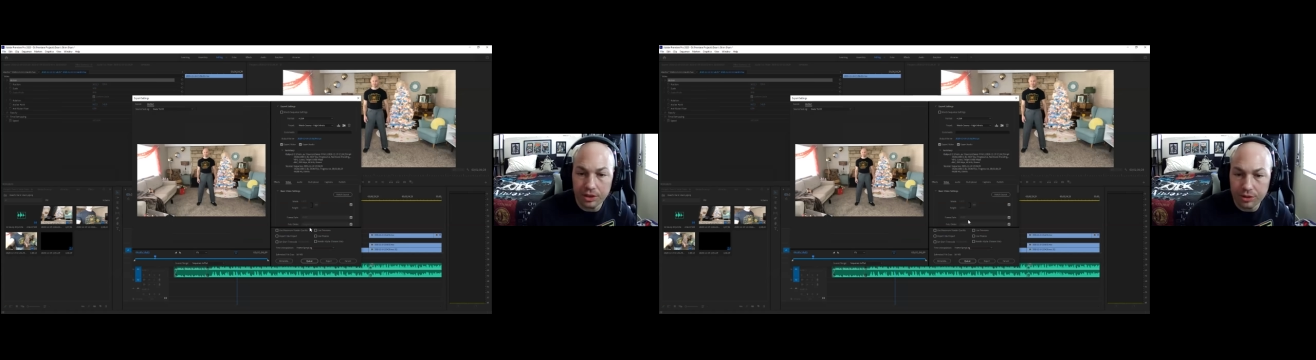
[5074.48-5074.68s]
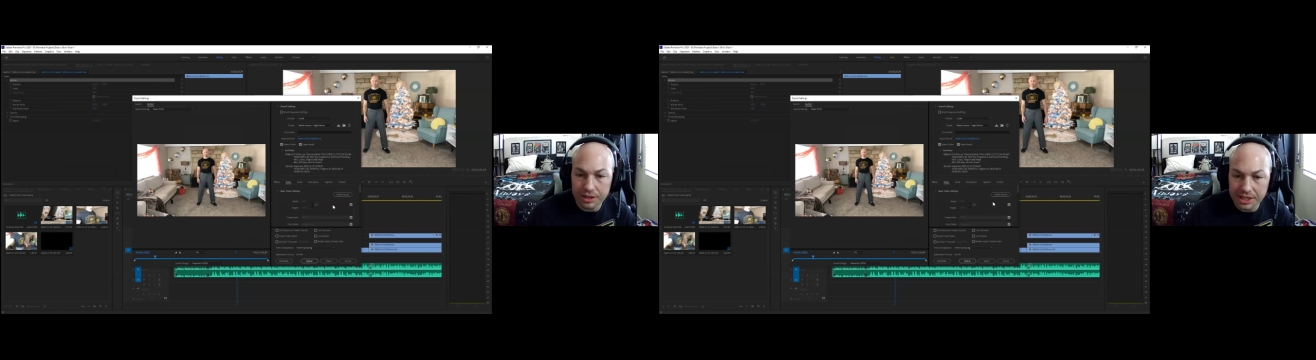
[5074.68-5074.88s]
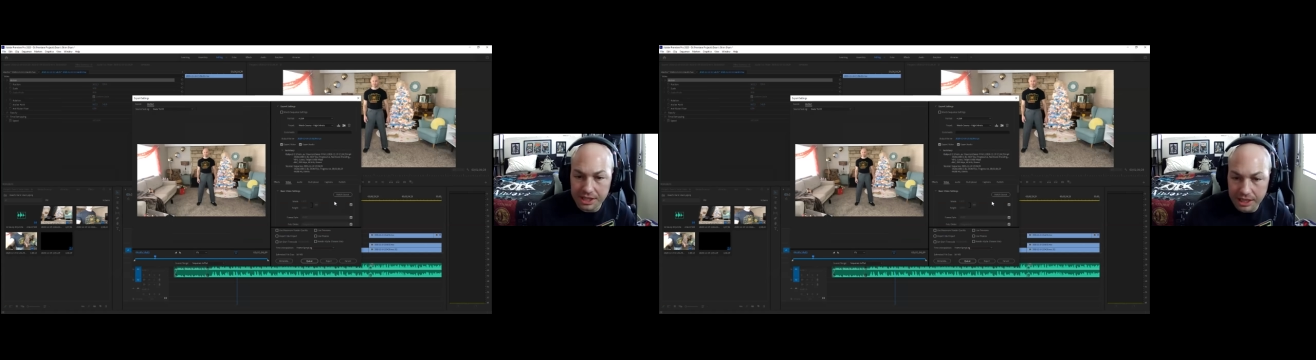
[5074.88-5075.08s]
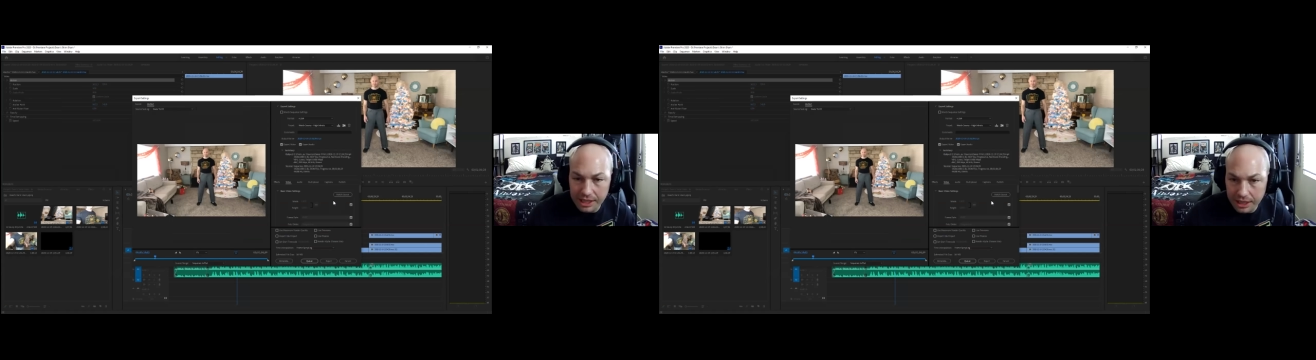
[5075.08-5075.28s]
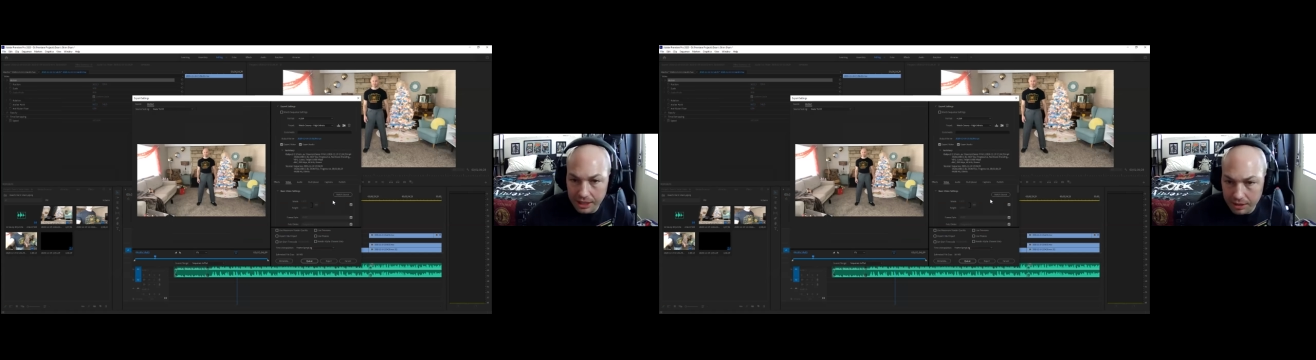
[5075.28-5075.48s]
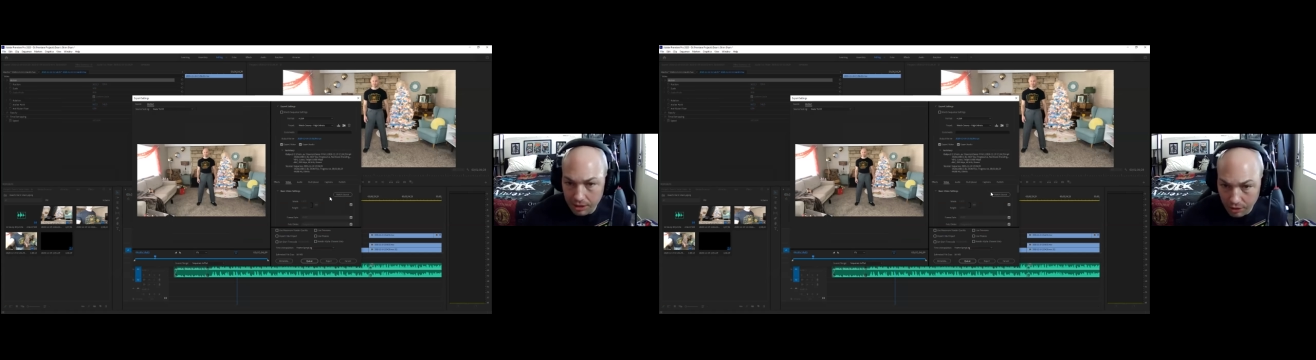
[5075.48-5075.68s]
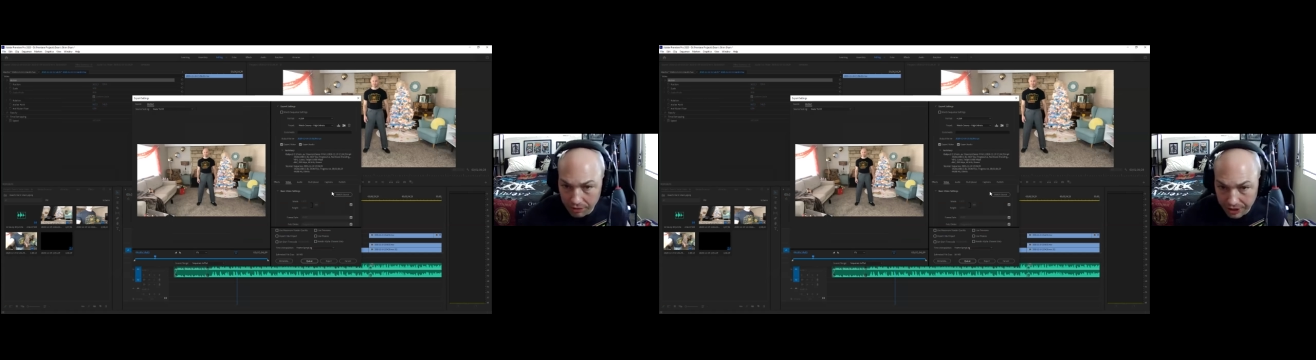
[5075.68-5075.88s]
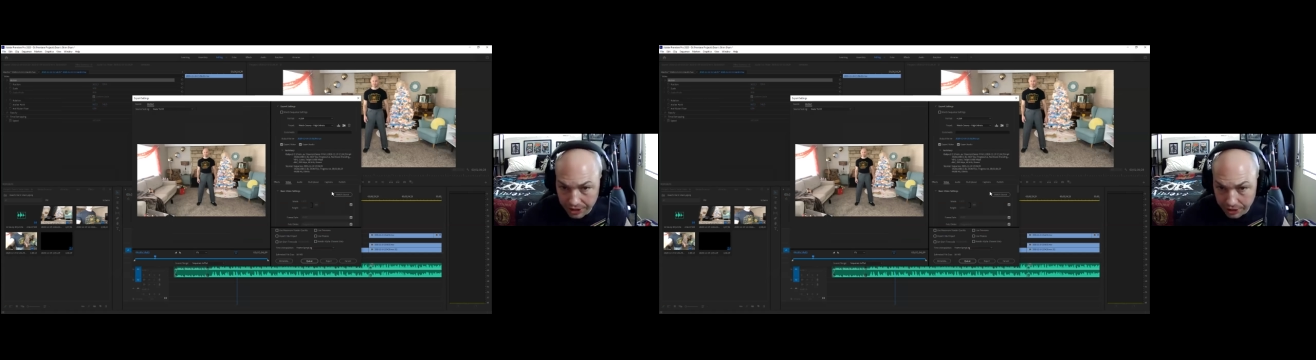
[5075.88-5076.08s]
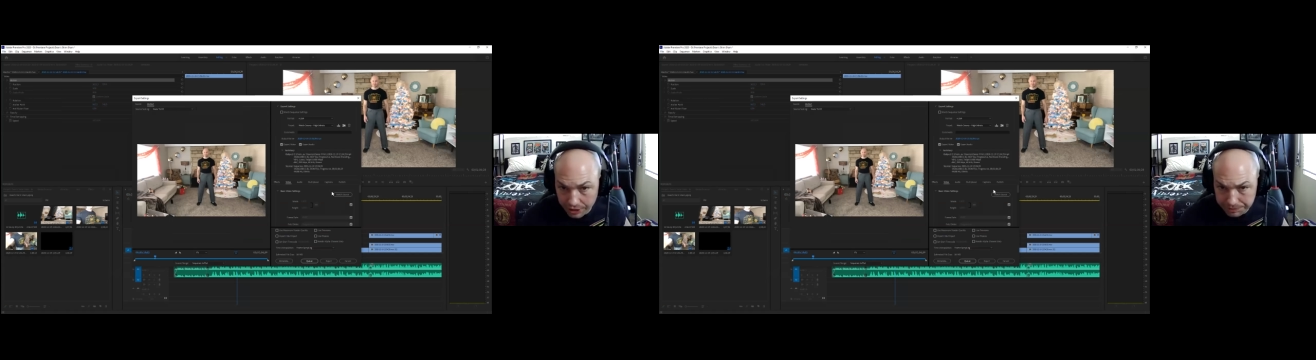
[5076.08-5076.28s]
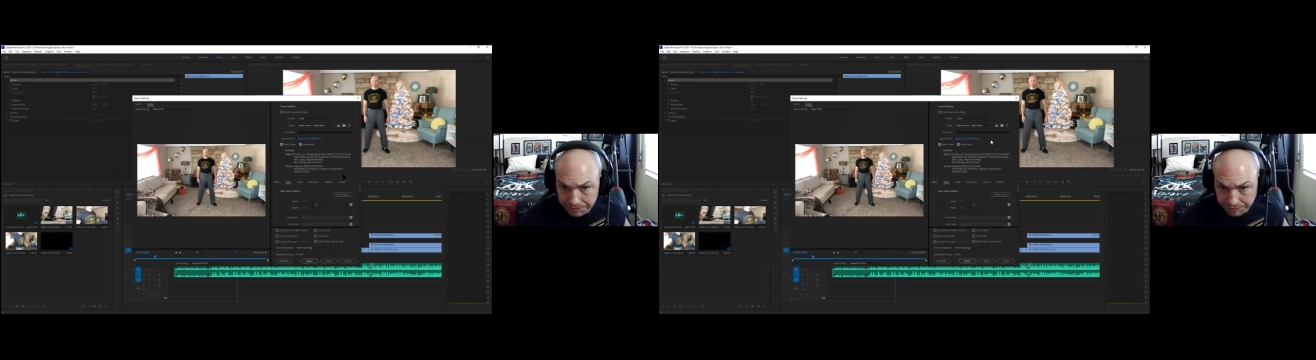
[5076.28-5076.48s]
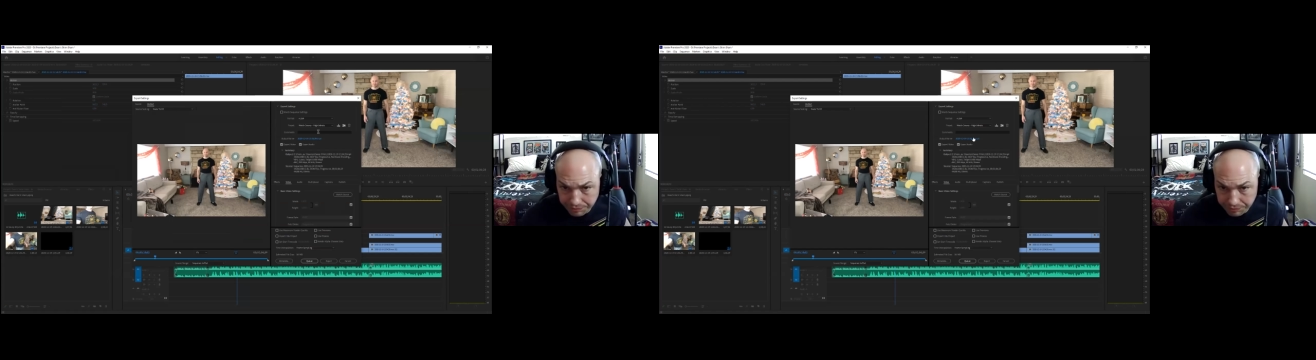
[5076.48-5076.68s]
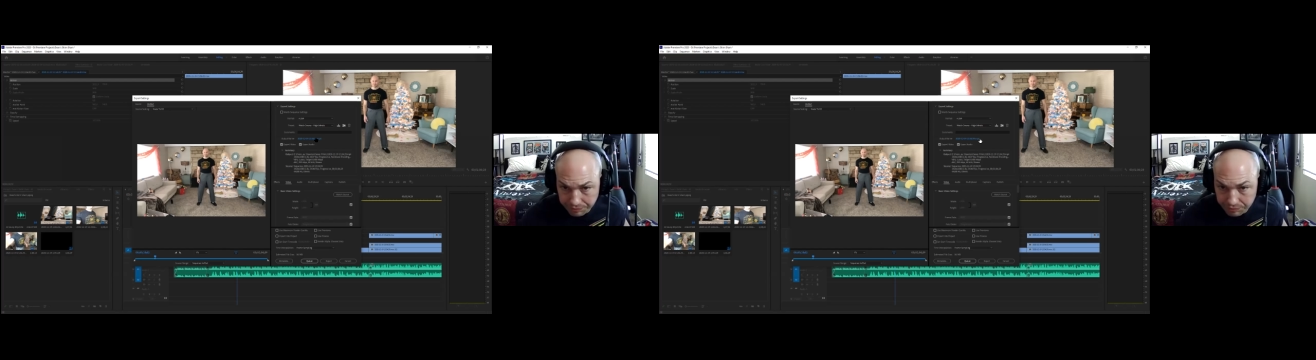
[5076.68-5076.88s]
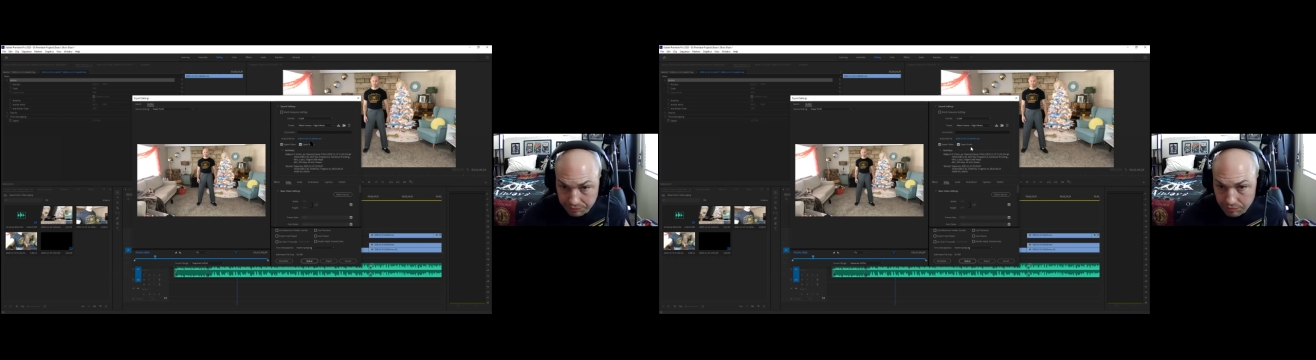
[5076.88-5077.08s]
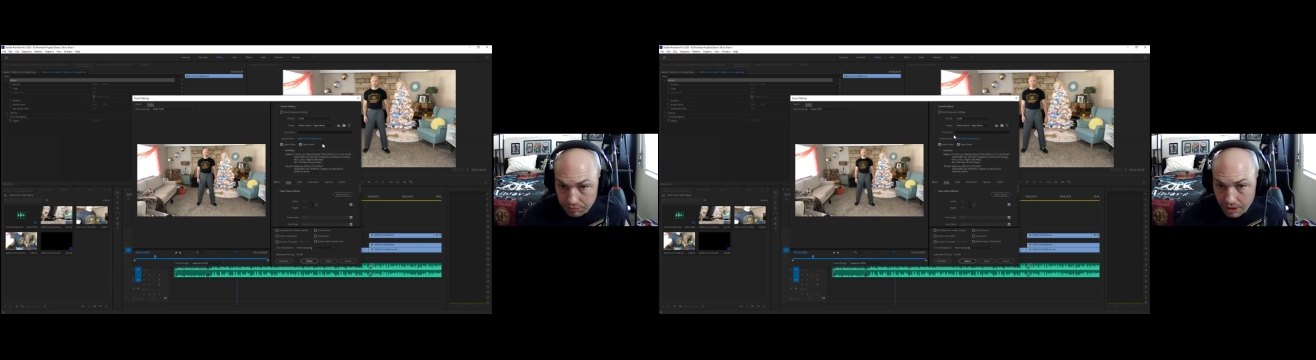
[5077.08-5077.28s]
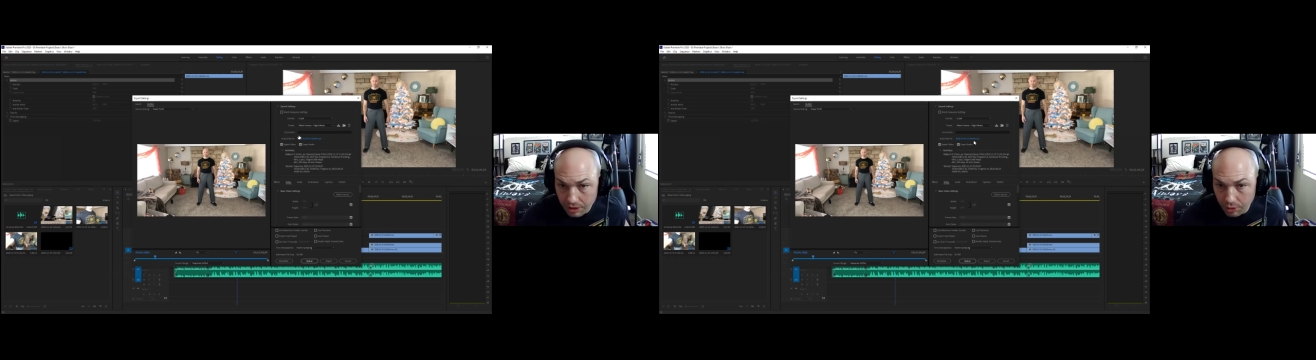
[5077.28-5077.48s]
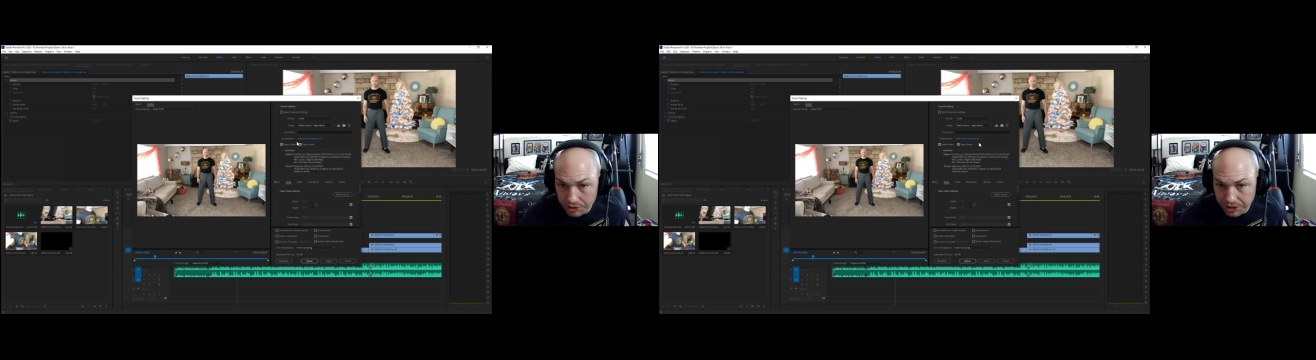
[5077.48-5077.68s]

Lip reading: could see over here, of course,